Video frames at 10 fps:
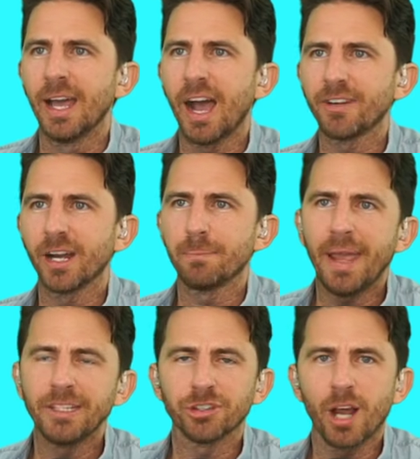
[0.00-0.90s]
I've got a
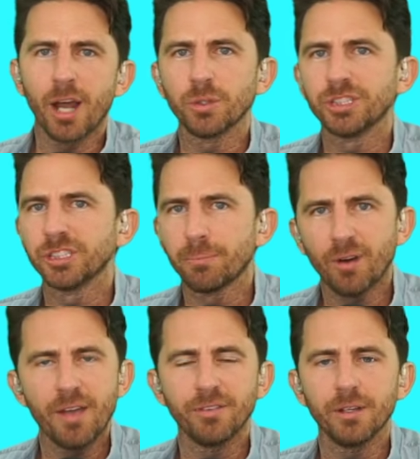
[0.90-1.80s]
Patreon, which is a
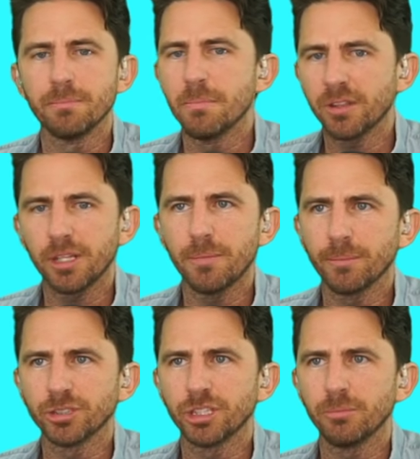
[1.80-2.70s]
private monthly
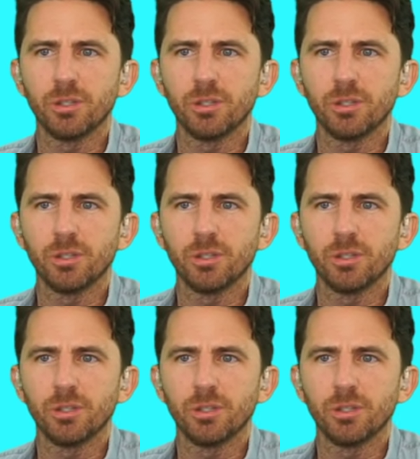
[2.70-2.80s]
membership.